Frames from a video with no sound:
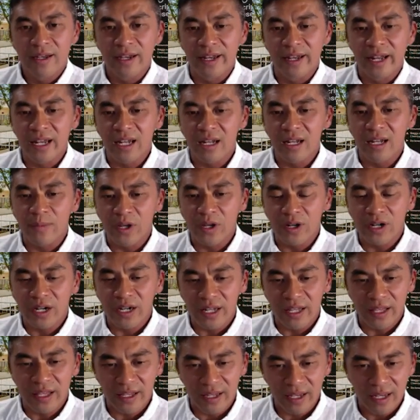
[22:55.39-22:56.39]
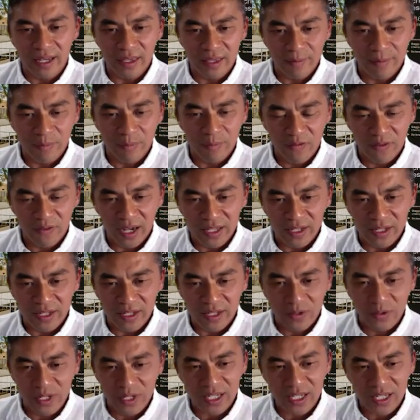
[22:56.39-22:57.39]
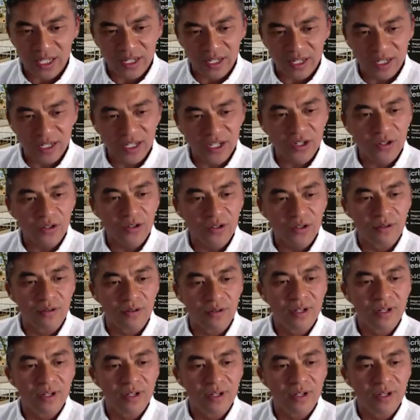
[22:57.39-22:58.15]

innate immunity in the gut that provides resistance to